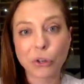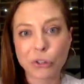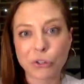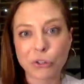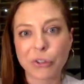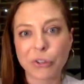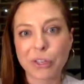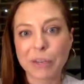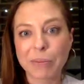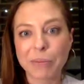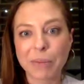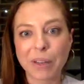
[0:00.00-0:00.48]

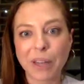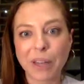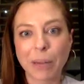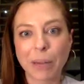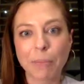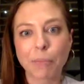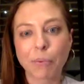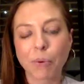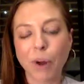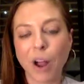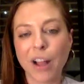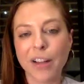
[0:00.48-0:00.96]
dream and
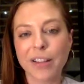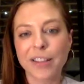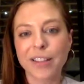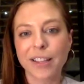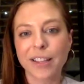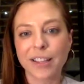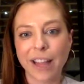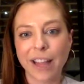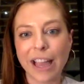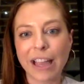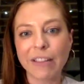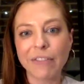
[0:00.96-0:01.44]
like brought to
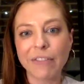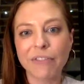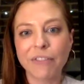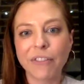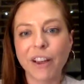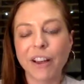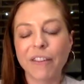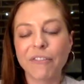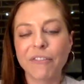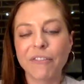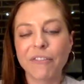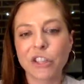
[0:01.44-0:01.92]
life
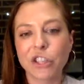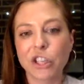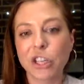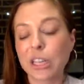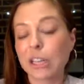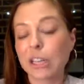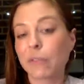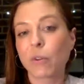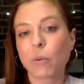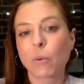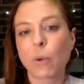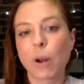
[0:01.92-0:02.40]
a vision,
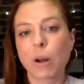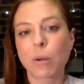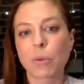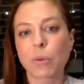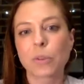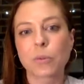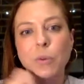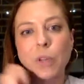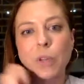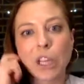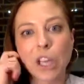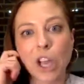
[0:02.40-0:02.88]
even when it
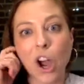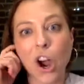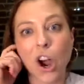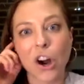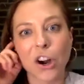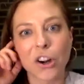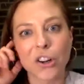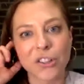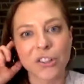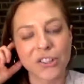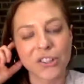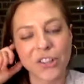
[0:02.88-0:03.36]
was really
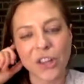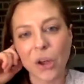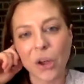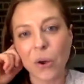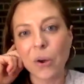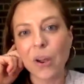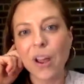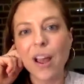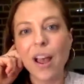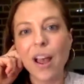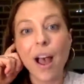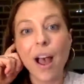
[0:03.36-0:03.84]
hard.
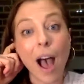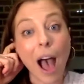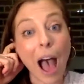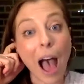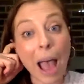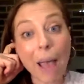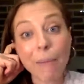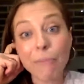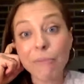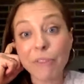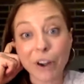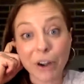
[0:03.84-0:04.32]
So
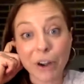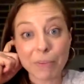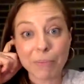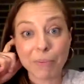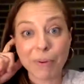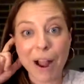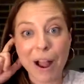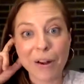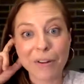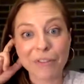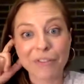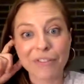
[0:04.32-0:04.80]
I'm very
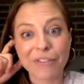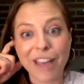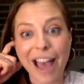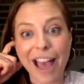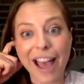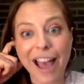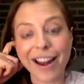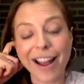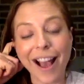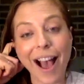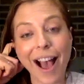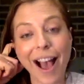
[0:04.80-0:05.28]
proud of
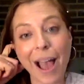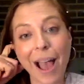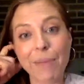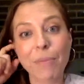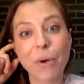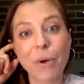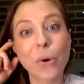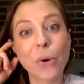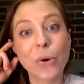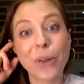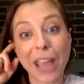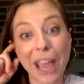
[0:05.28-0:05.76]
that. I'm
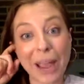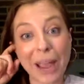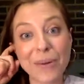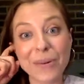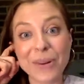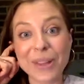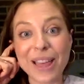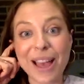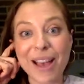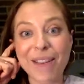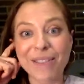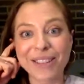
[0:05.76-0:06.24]
okay
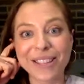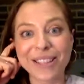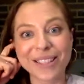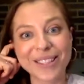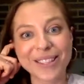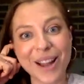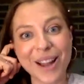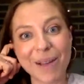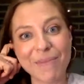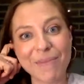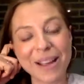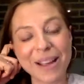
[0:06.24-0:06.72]
with having to
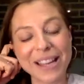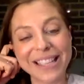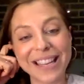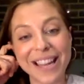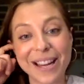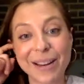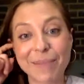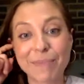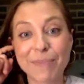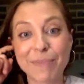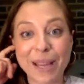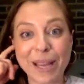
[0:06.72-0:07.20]
stop my
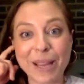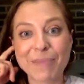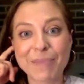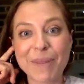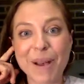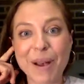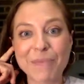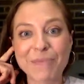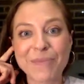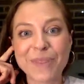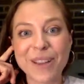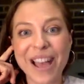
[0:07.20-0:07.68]
day to pick him
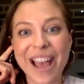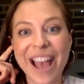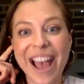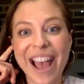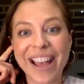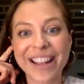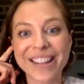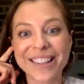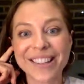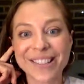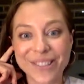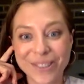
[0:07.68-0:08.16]
up
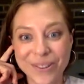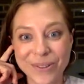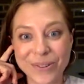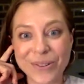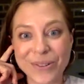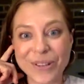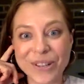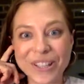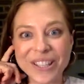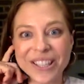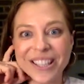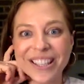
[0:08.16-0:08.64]
at
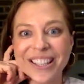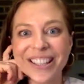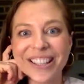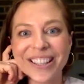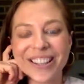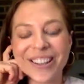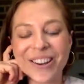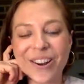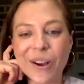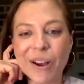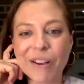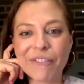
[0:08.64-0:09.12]
school,
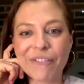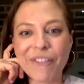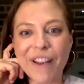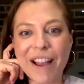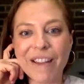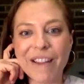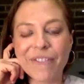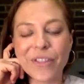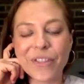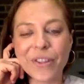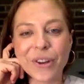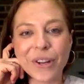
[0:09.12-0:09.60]
you know, at
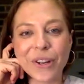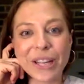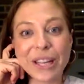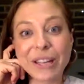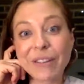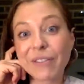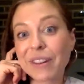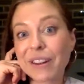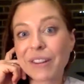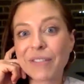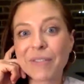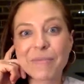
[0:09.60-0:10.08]
five thirty,
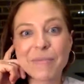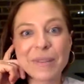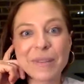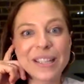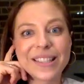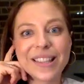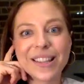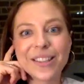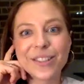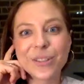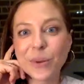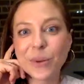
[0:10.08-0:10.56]
even if it
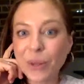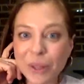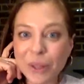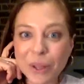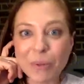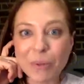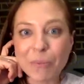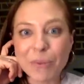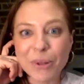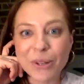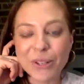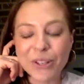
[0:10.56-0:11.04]
means I do a
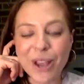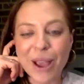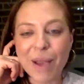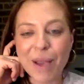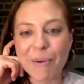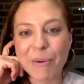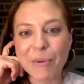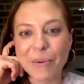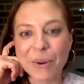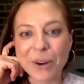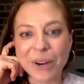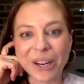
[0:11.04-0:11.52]
little
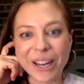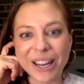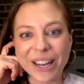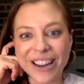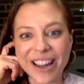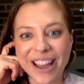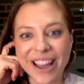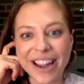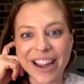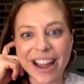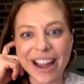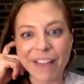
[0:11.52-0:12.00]
pajama work at
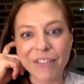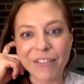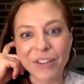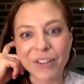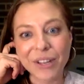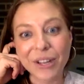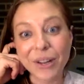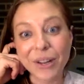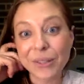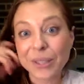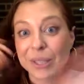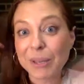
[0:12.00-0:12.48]
night after
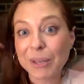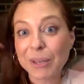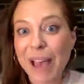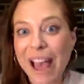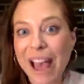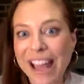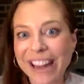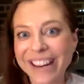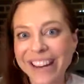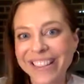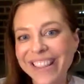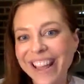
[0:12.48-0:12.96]
he goes to
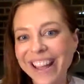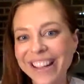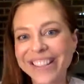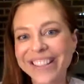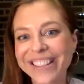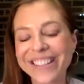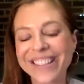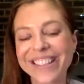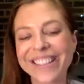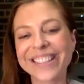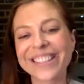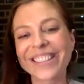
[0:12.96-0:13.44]
bed.
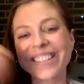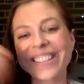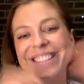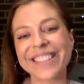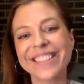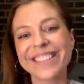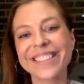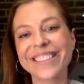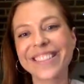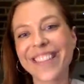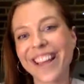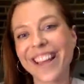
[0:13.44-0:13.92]
That's right. just,
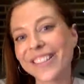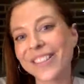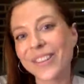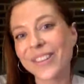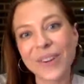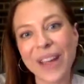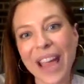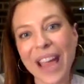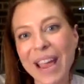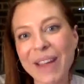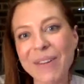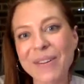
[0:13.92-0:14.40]
that's
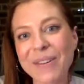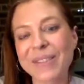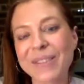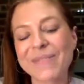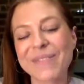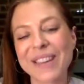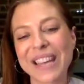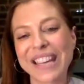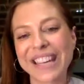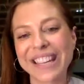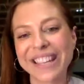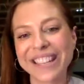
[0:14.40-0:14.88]
okay with
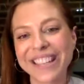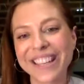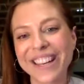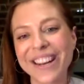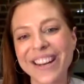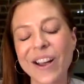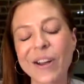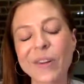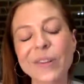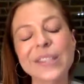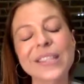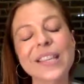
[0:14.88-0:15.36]
me, you
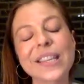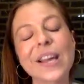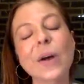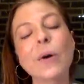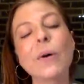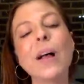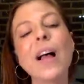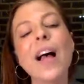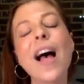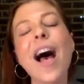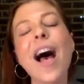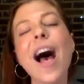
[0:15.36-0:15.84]
know? So
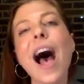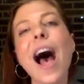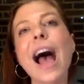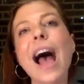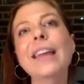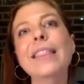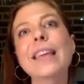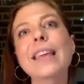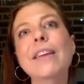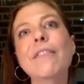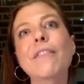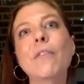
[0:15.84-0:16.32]

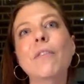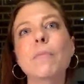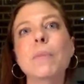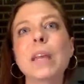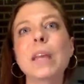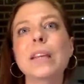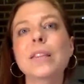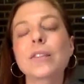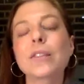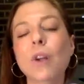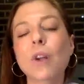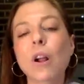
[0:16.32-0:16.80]
I think for
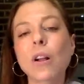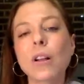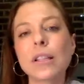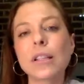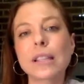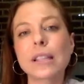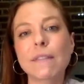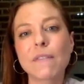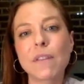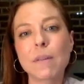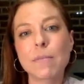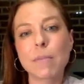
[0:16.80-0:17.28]
me, a struggle
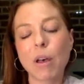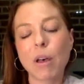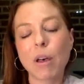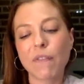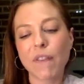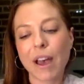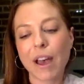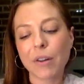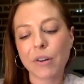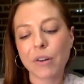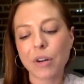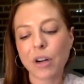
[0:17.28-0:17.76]
as a female
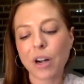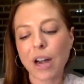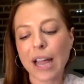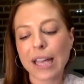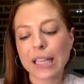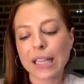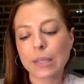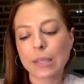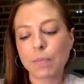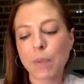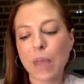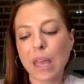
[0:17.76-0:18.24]
founder
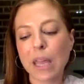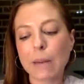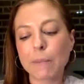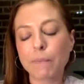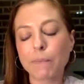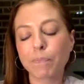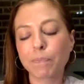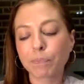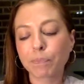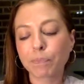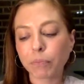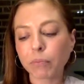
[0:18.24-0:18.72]
has
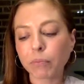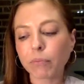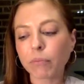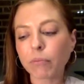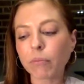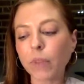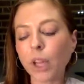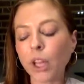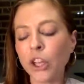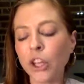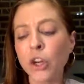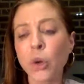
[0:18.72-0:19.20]
been,
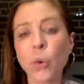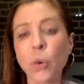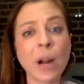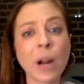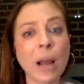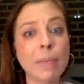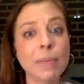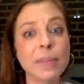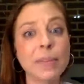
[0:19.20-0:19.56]
you know, when I'm